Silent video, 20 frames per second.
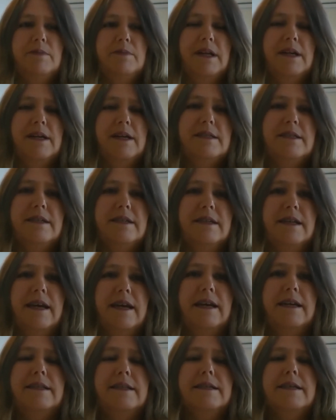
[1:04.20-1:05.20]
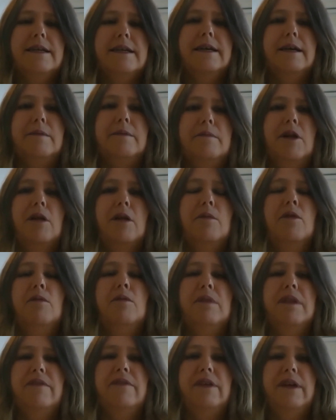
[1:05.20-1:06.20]
a place that had a lot more
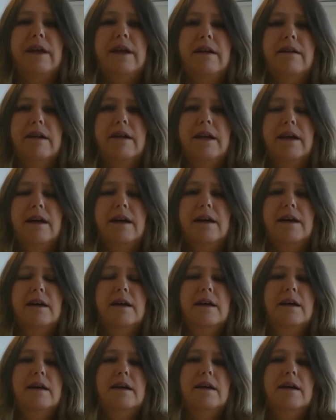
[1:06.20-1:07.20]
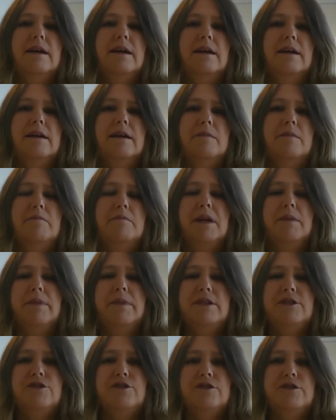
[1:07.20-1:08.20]
living area, bigger
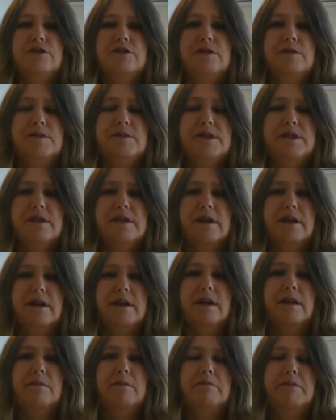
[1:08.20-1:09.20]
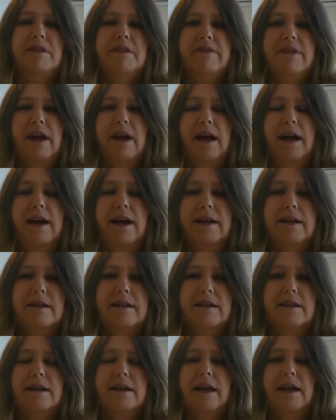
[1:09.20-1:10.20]
bedrooms, bit of
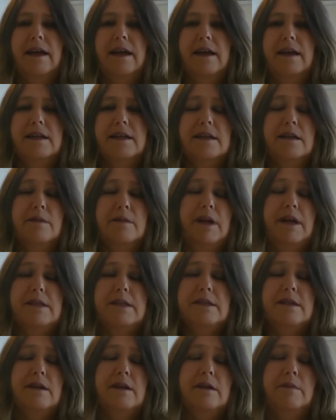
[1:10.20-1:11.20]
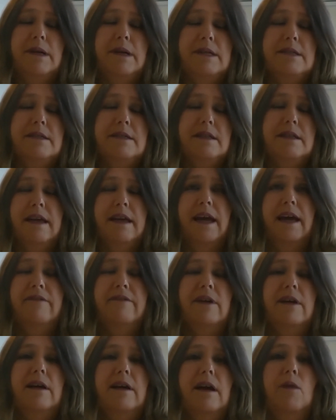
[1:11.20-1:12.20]
garden, and a place that I could basically have
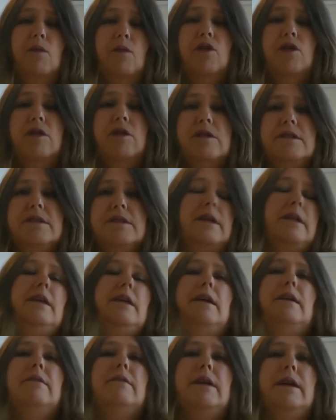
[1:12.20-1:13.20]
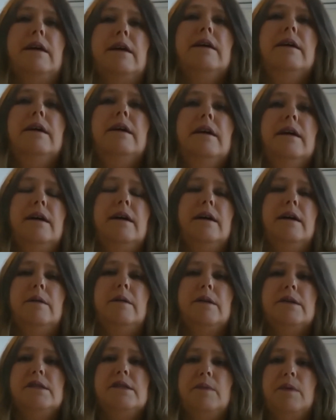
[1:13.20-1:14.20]
a work study area
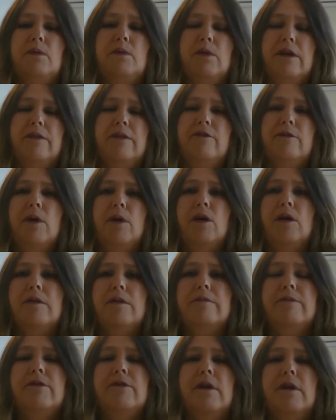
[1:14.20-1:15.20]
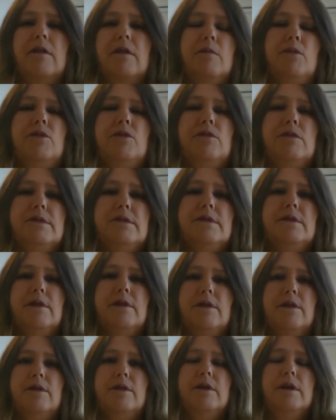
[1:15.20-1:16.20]
because I'll be working from home for a lot more.
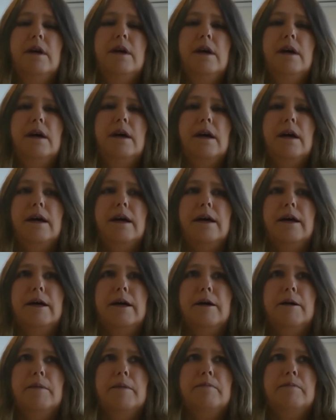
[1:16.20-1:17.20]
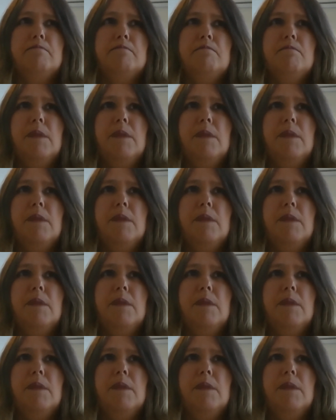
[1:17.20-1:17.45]
So, and